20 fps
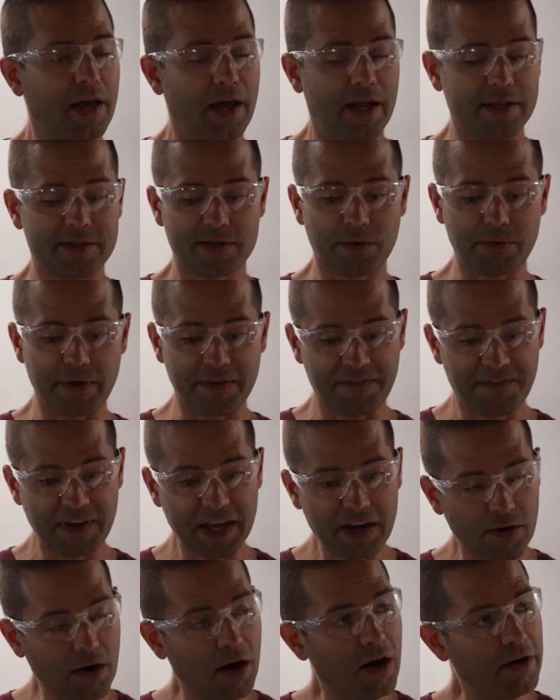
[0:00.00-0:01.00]
And so we
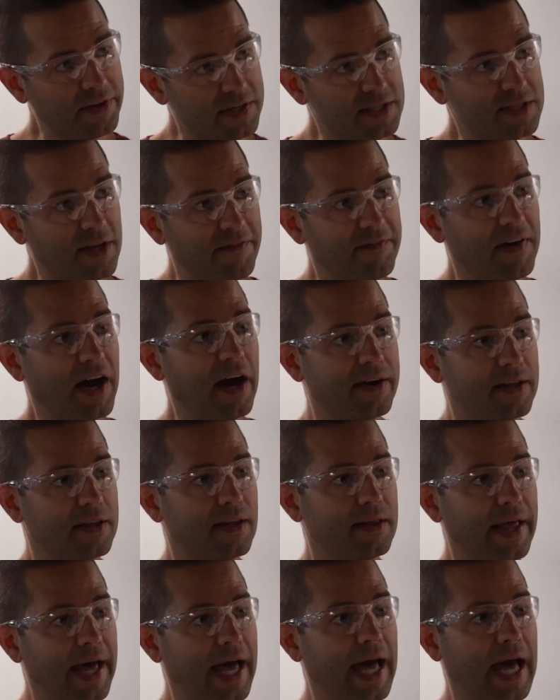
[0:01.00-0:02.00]
figure all this stuff out in
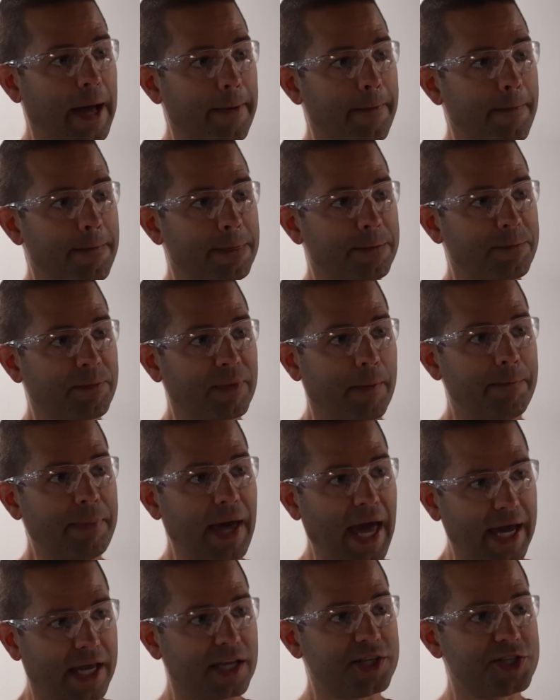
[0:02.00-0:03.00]
the lab,
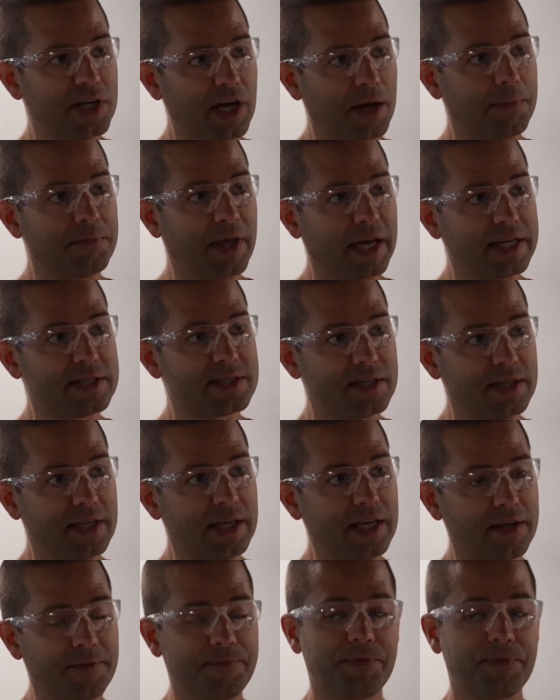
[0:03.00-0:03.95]
package it up nice and neat,